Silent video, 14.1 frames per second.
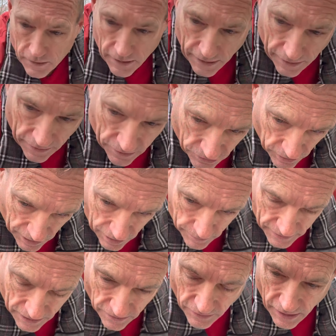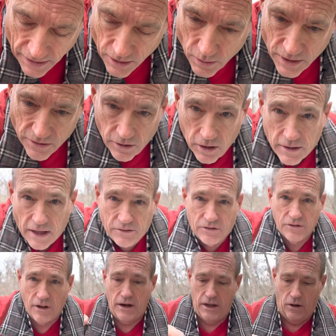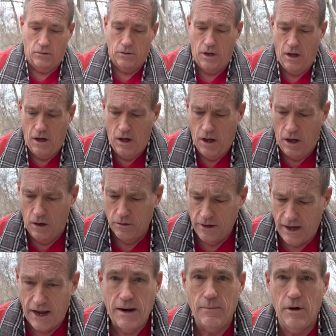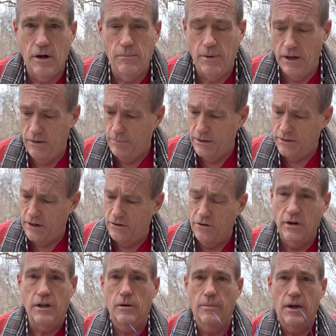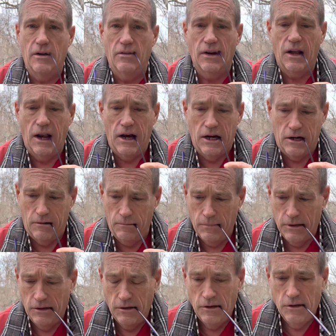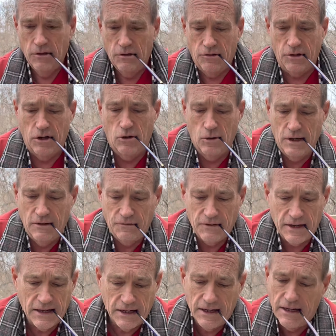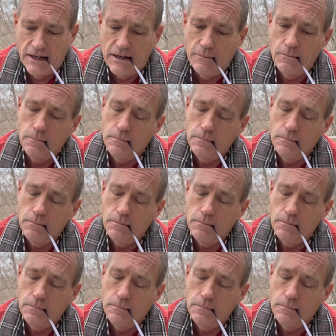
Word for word: And there's a little bit of a I know it doesn't look that sunny on on camera, but but there's a little bit of a glare. So if I uh,